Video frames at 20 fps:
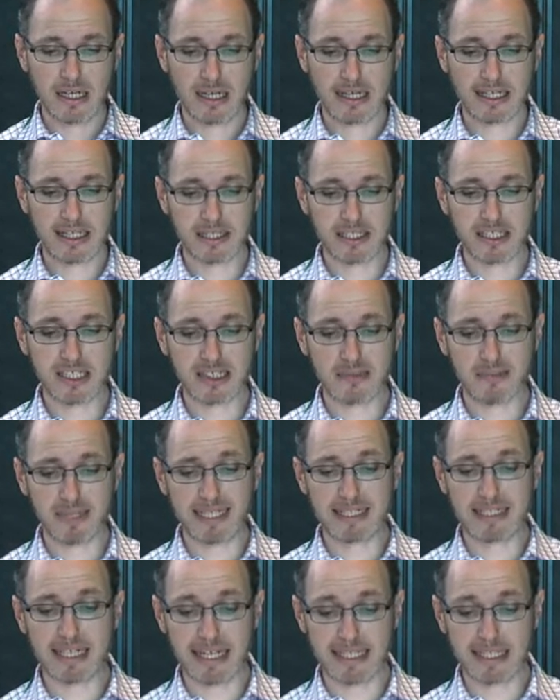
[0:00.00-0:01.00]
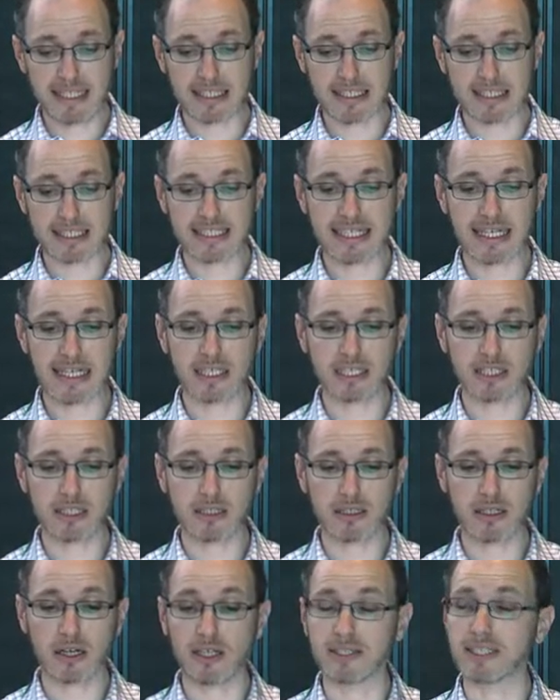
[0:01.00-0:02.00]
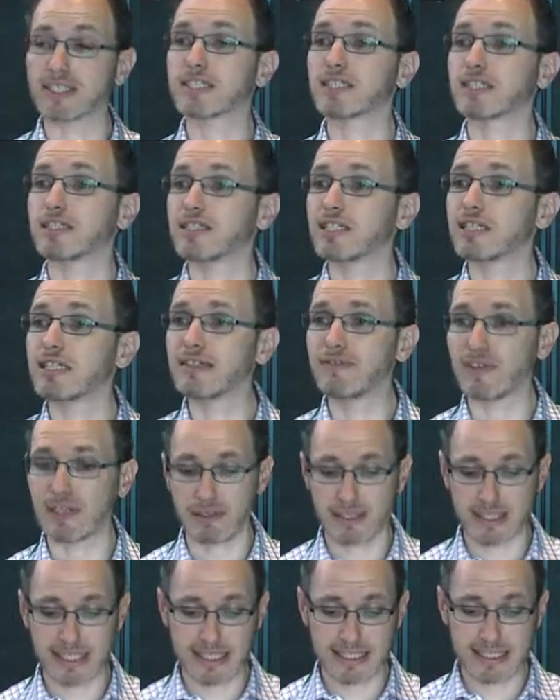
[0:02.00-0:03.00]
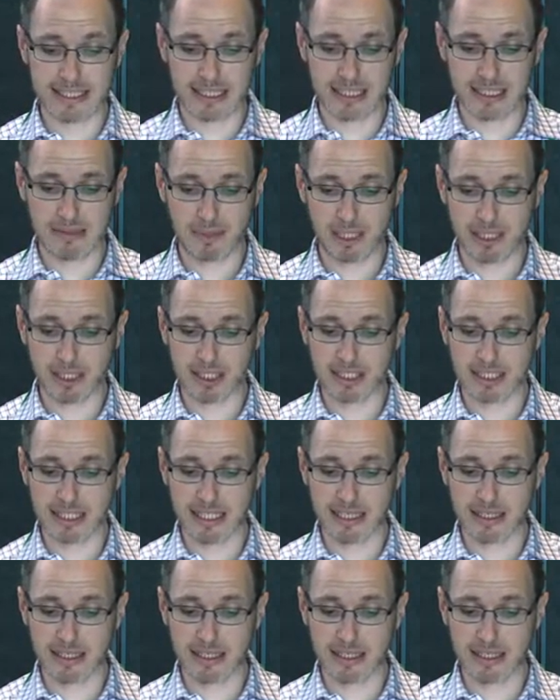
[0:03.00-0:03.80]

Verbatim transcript: I can segment out the skeleton on the CT very easily by just